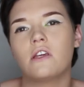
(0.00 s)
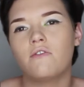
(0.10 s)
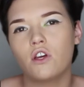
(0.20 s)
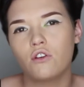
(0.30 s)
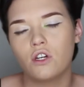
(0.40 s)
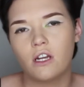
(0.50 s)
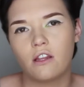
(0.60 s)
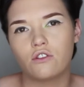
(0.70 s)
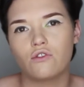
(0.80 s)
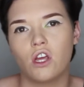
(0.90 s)
giving her
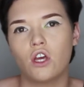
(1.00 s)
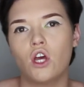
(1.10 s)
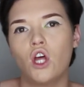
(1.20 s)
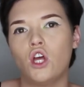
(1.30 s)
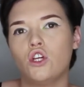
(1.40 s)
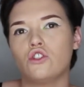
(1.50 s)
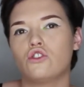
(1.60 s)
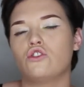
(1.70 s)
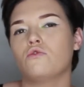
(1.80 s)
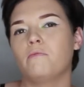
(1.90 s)
another drink,
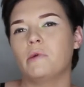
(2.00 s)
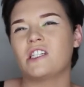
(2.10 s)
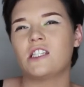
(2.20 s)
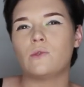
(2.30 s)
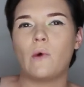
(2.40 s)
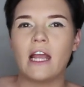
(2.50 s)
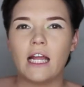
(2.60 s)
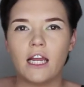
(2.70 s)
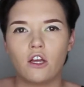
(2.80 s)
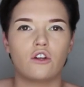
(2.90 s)
to
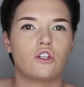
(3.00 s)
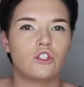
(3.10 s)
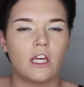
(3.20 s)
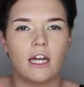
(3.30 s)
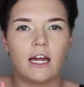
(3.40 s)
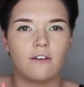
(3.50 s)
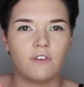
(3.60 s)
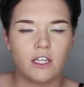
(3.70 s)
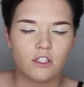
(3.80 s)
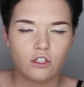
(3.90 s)
persuading her to get out of
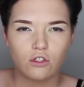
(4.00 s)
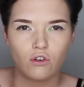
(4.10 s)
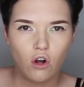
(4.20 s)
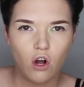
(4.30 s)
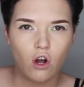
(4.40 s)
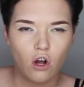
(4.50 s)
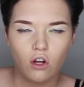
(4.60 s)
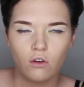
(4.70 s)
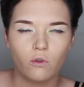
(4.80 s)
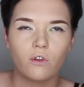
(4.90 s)
his car
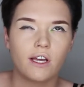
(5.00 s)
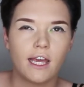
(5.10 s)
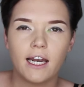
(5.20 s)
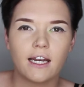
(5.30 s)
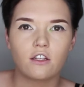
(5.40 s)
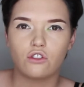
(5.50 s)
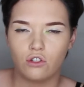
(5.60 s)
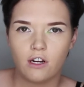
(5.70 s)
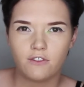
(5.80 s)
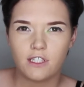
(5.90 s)
or get out of the
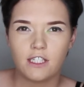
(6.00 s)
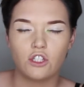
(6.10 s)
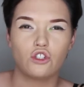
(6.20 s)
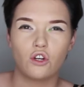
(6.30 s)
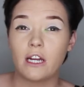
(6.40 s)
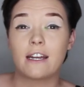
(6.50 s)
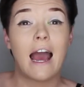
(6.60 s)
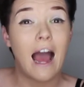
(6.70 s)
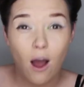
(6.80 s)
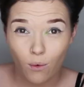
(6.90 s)
driver's seat took an
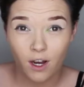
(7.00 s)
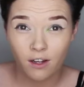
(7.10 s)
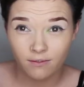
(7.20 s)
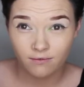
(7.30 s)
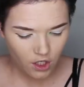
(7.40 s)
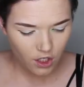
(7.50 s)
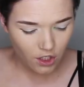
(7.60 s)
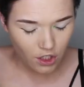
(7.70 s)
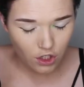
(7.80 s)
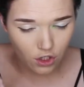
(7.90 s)
hour.
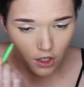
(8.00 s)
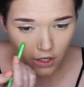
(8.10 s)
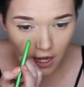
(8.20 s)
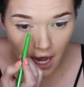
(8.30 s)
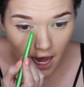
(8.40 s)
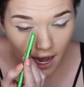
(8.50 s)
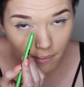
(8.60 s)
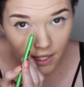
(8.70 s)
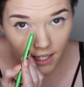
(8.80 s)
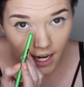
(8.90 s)
So
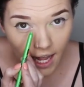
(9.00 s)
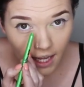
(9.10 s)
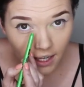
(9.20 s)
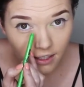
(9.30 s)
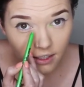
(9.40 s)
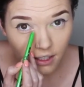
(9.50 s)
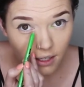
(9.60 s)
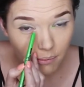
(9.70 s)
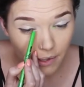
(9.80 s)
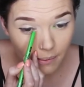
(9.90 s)
Harmon and
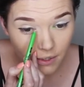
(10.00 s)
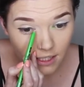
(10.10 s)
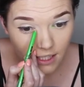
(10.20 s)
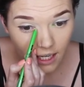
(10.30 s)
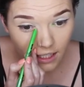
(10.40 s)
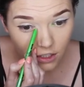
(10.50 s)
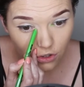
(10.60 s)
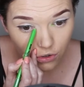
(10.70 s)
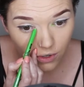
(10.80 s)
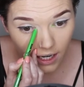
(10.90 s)
Bubbles then
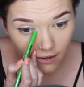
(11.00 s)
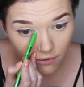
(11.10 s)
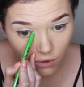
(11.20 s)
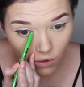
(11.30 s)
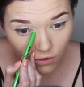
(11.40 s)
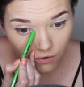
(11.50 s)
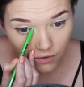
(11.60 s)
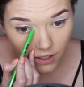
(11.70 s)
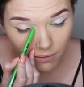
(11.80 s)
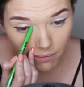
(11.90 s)
drive
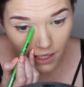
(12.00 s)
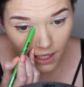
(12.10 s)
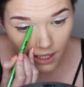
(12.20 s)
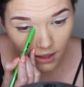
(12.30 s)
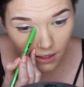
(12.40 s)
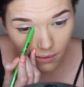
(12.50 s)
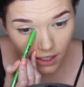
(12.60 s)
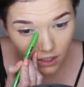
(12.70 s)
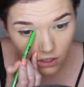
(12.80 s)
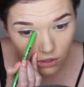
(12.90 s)
off, making their
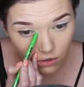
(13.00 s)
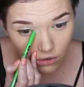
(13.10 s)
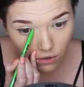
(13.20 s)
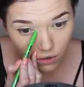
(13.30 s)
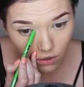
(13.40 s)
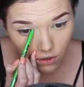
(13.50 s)
way to